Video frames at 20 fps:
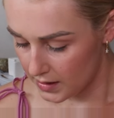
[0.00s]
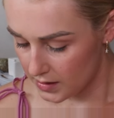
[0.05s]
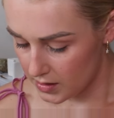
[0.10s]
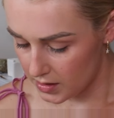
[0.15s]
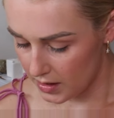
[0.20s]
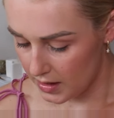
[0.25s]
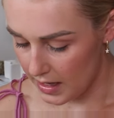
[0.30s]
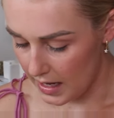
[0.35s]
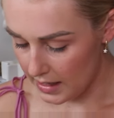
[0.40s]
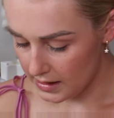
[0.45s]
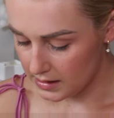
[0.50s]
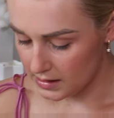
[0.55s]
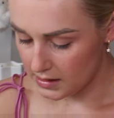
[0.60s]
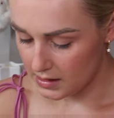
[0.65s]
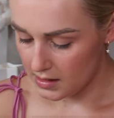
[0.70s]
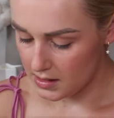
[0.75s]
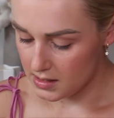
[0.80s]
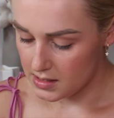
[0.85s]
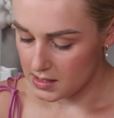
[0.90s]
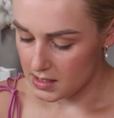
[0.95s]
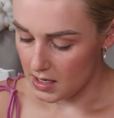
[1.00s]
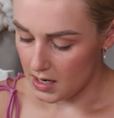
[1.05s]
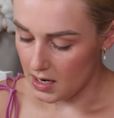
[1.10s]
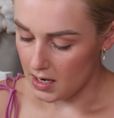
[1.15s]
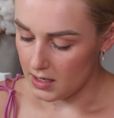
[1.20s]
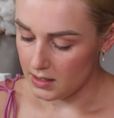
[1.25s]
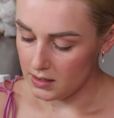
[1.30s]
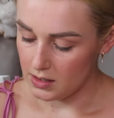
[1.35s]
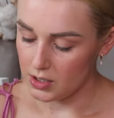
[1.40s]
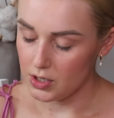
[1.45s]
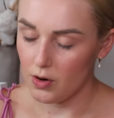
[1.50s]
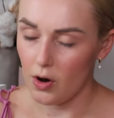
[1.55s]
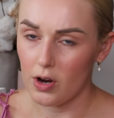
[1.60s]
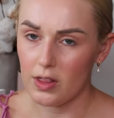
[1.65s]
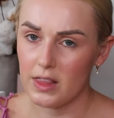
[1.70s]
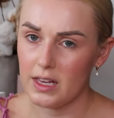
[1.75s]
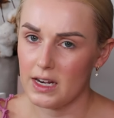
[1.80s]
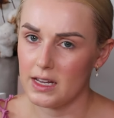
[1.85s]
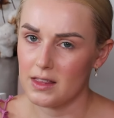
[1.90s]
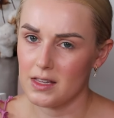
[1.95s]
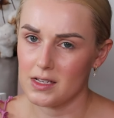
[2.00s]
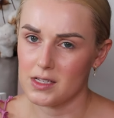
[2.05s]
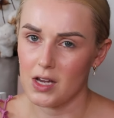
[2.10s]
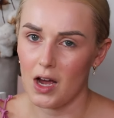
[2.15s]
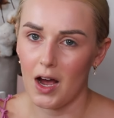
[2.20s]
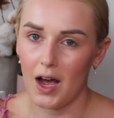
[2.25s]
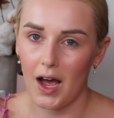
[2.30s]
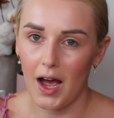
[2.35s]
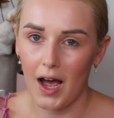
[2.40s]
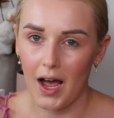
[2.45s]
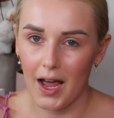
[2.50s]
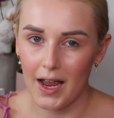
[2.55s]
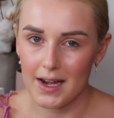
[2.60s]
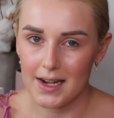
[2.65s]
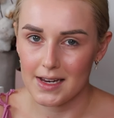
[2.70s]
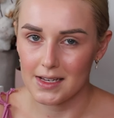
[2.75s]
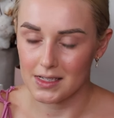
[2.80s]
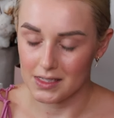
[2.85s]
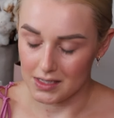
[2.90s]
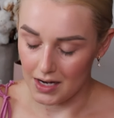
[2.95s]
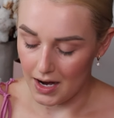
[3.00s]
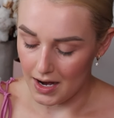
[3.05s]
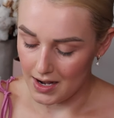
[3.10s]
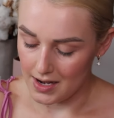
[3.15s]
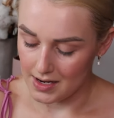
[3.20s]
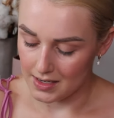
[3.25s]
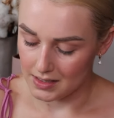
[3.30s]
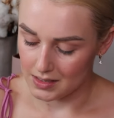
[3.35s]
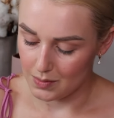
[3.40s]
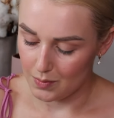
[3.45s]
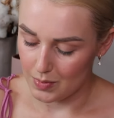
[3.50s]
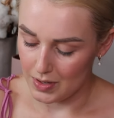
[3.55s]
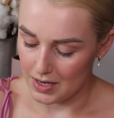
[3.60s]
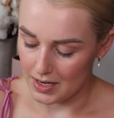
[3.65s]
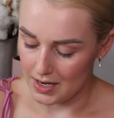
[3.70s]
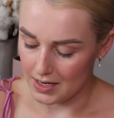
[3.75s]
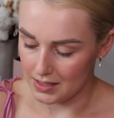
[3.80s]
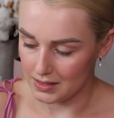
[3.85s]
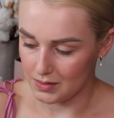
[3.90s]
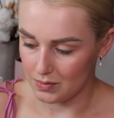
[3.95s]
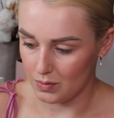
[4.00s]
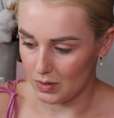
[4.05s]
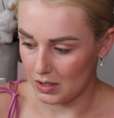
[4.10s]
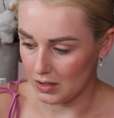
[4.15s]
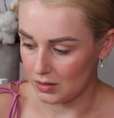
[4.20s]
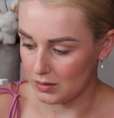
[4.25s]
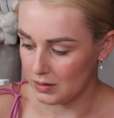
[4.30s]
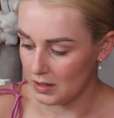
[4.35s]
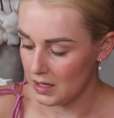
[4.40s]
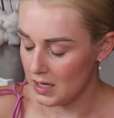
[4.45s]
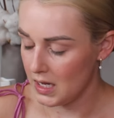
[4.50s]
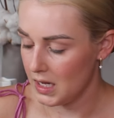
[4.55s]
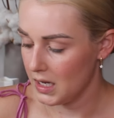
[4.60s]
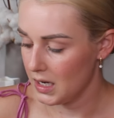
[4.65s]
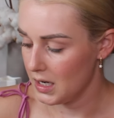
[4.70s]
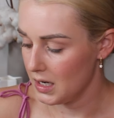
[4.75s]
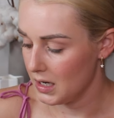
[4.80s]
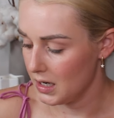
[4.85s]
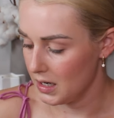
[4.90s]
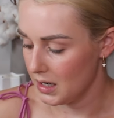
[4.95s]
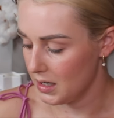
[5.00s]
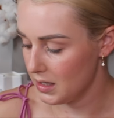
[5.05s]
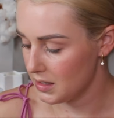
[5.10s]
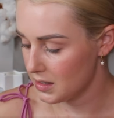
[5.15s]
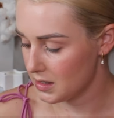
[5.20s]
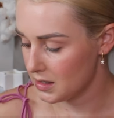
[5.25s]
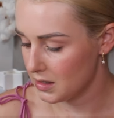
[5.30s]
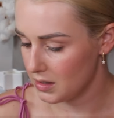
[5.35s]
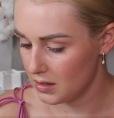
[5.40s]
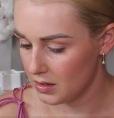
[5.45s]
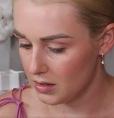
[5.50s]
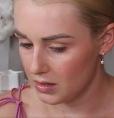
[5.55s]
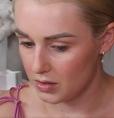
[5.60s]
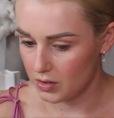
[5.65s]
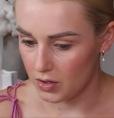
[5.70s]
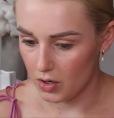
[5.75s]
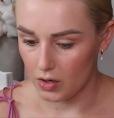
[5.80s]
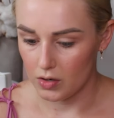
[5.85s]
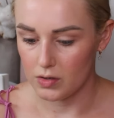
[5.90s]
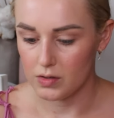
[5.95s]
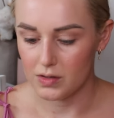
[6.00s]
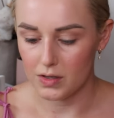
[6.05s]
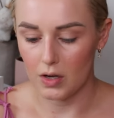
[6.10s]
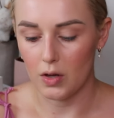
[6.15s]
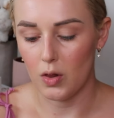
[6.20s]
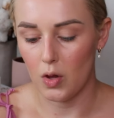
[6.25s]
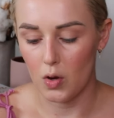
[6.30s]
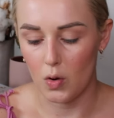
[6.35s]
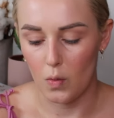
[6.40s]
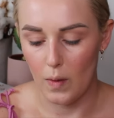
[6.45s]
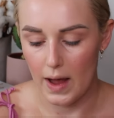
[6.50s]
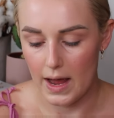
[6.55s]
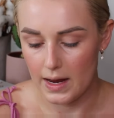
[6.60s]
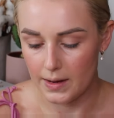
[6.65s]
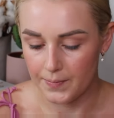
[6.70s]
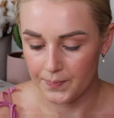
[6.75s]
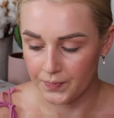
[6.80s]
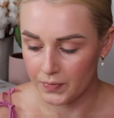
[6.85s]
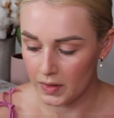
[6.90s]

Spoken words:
So that's done. You only need the tiniest, tiniest bit as well. It goes a long way.